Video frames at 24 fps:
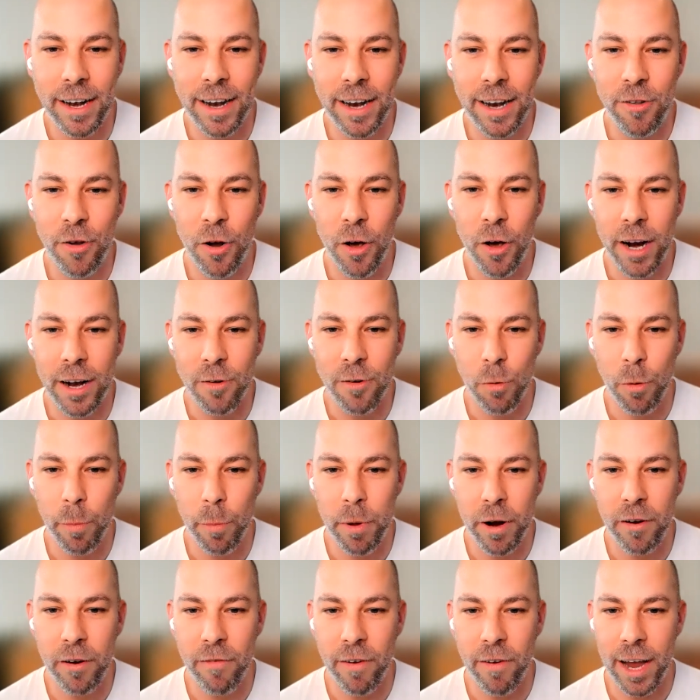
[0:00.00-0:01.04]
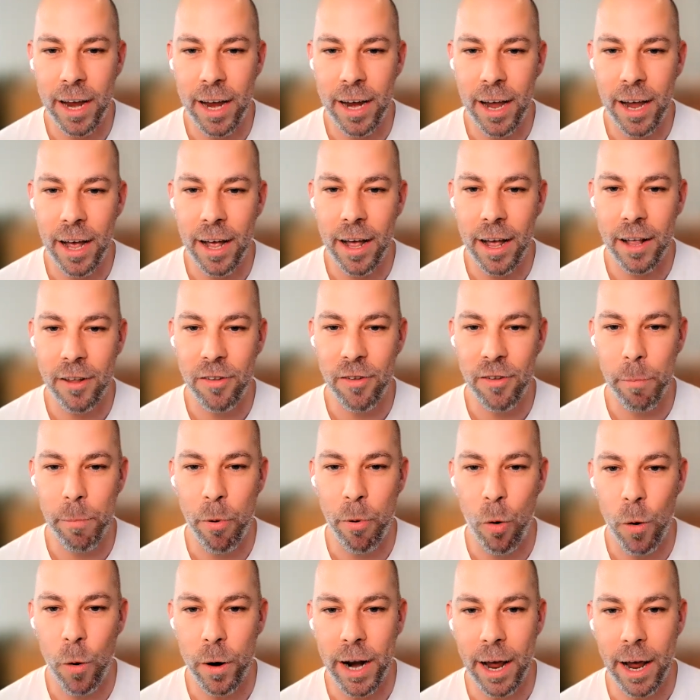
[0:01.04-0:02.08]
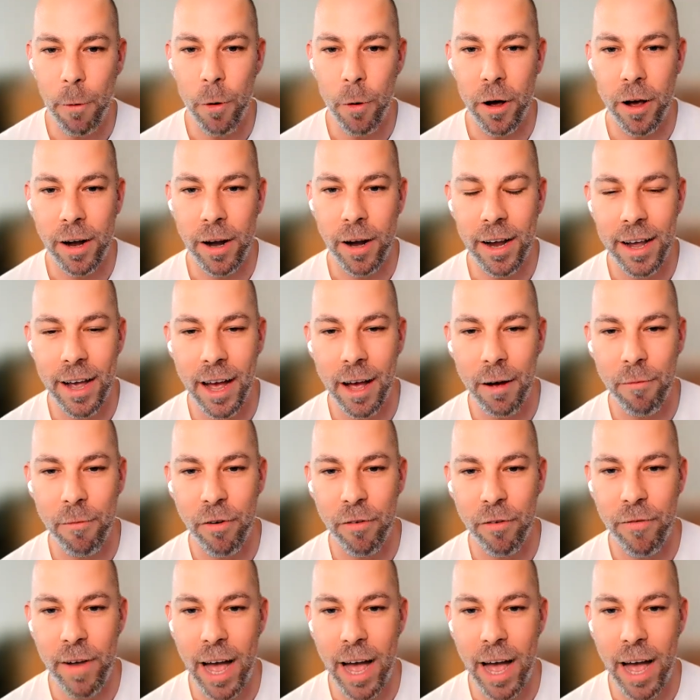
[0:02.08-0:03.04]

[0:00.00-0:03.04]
and they really did turn into a bit of a support network